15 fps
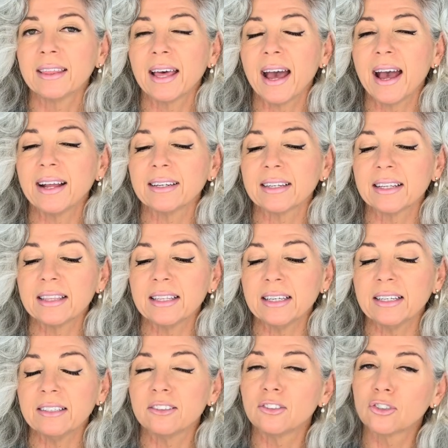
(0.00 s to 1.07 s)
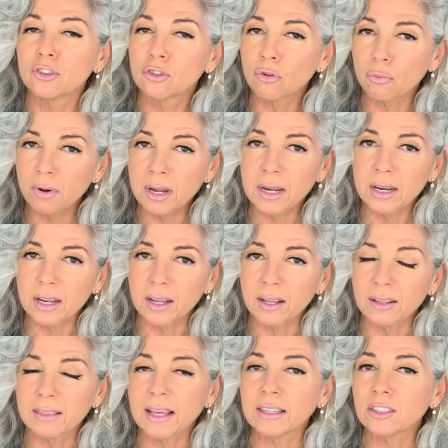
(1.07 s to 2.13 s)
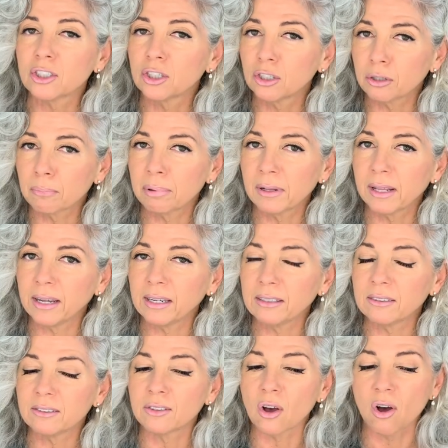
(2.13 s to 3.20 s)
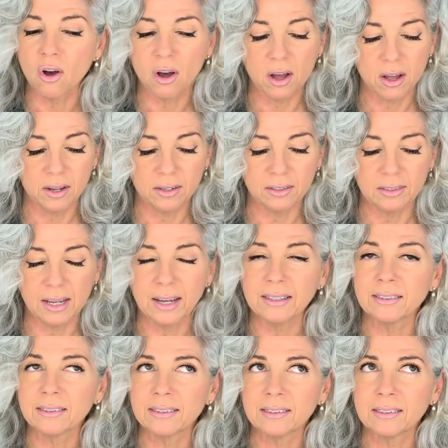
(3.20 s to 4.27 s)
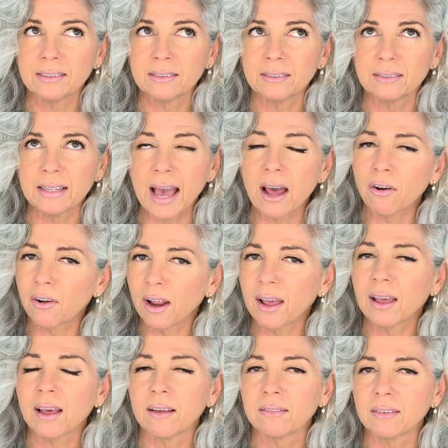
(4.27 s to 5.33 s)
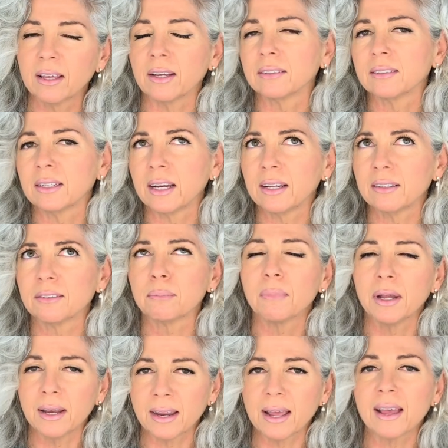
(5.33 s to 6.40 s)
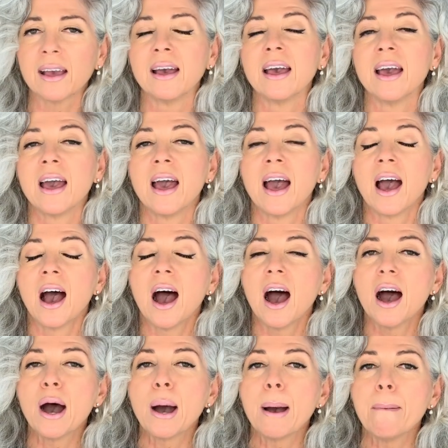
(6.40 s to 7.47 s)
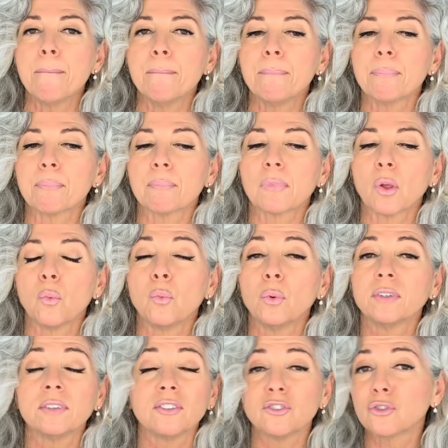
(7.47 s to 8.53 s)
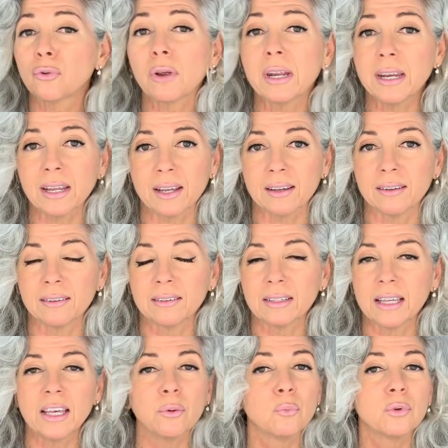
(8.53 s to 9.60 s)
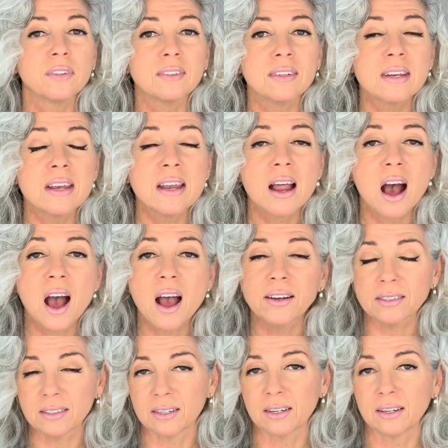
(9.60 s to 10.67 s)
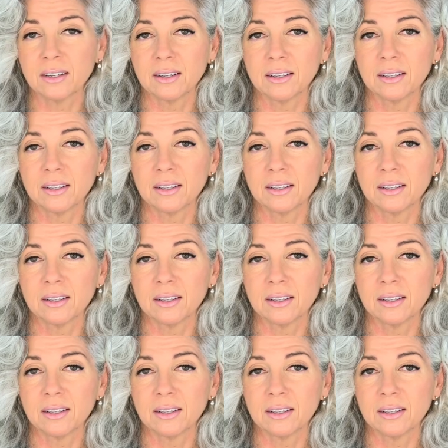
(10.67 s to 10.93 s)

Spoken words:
that the screening that took place on Saturday, yeah, today is Monday, was a screening. It was not